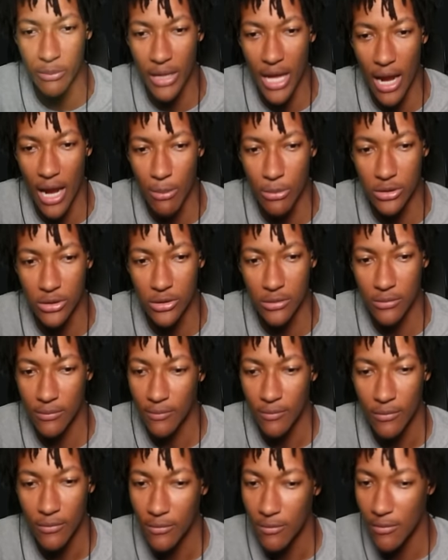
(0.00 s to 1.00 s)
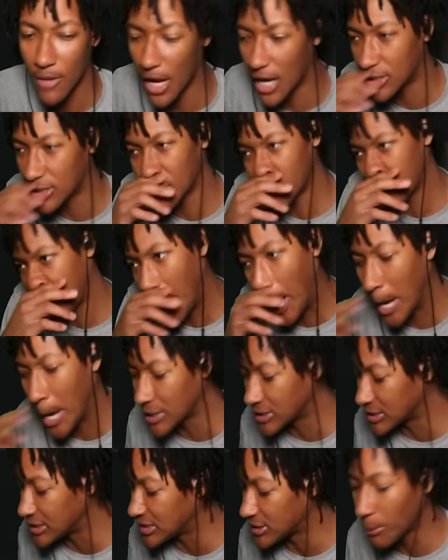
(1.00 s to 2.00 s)
cameras. They're gonna show me a
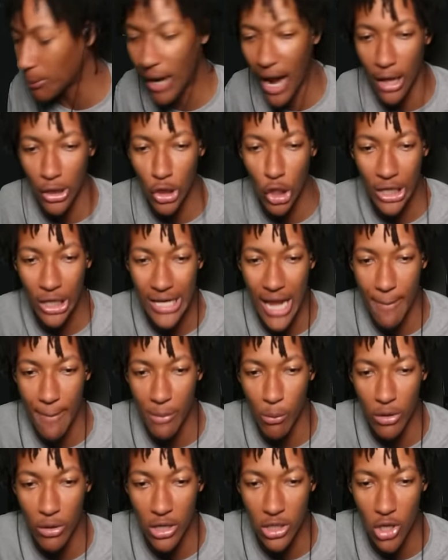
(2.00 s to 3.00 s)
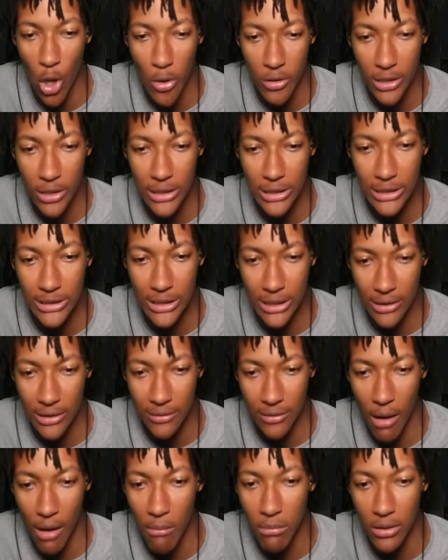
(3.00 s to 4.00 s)
cutscene, some guy looking at me with a donut in his hand.
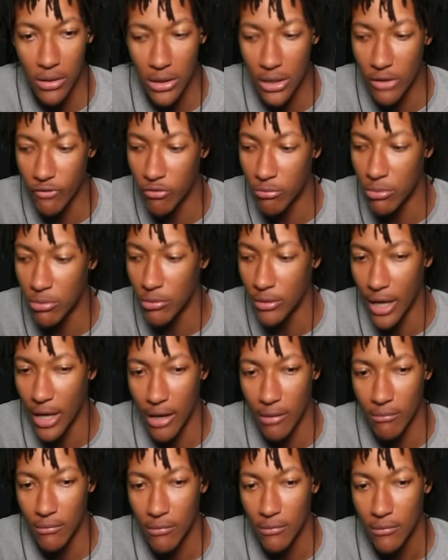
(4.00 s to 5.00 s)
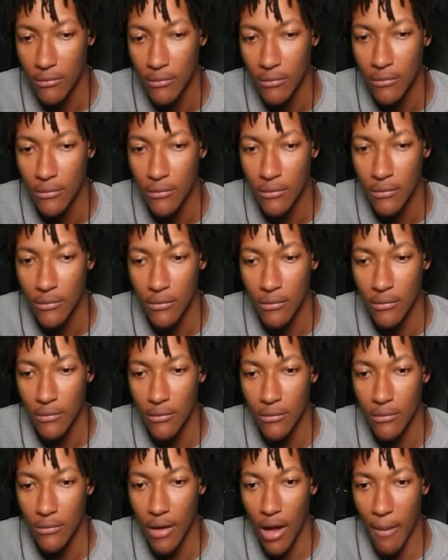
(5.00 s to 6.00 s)
Unbelievable game.
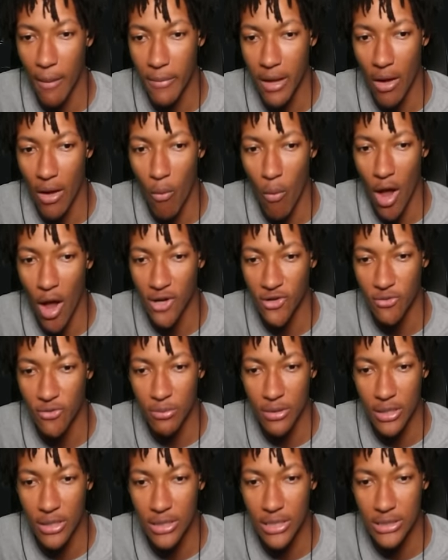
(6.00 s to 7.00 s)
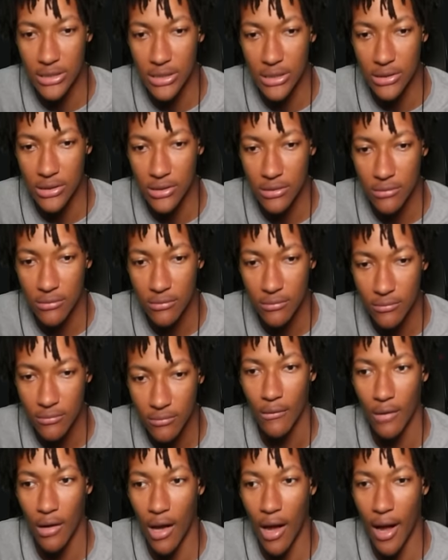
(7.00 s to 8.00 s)
I'm being watched from a distance.
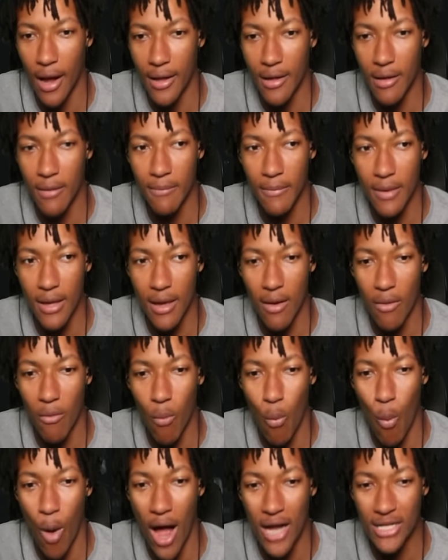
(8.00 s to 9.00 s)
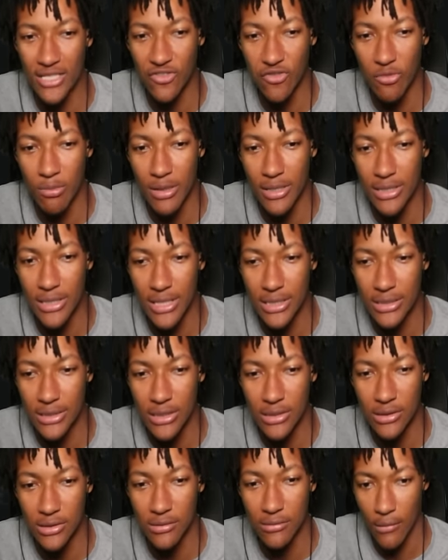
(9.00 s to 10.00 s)
I am being watched from a
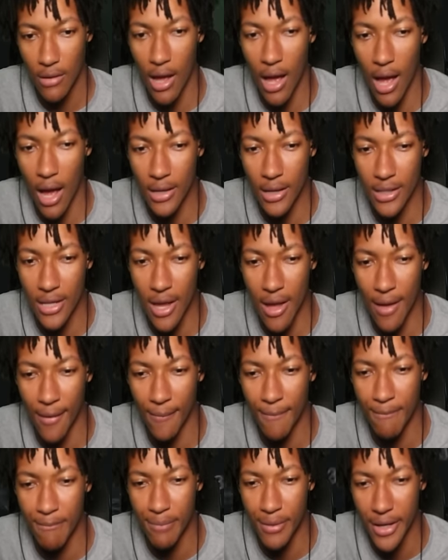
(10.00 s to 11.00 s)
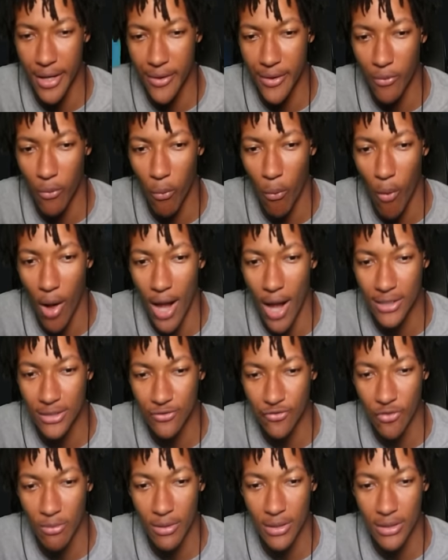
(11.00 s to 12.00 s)
distance. I am being watched
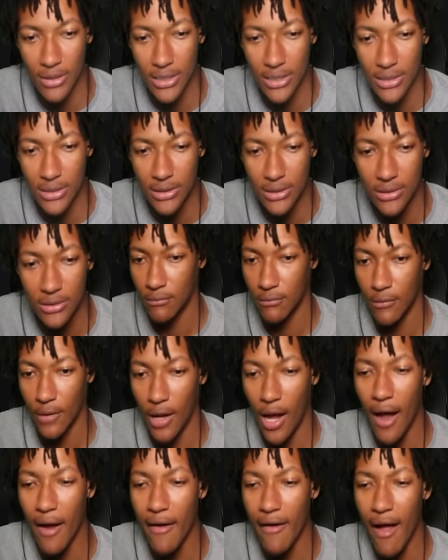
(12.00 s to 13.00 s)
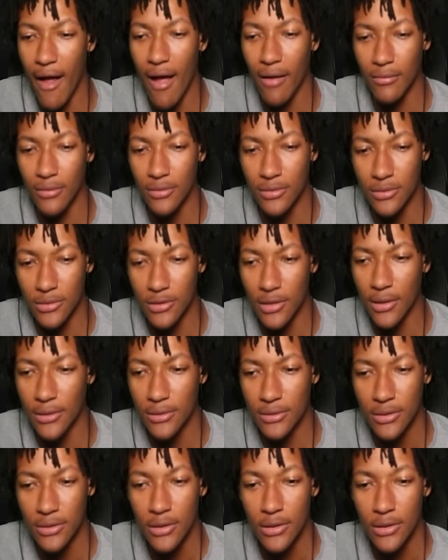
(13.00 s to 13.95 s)
from a distance. I, I, I,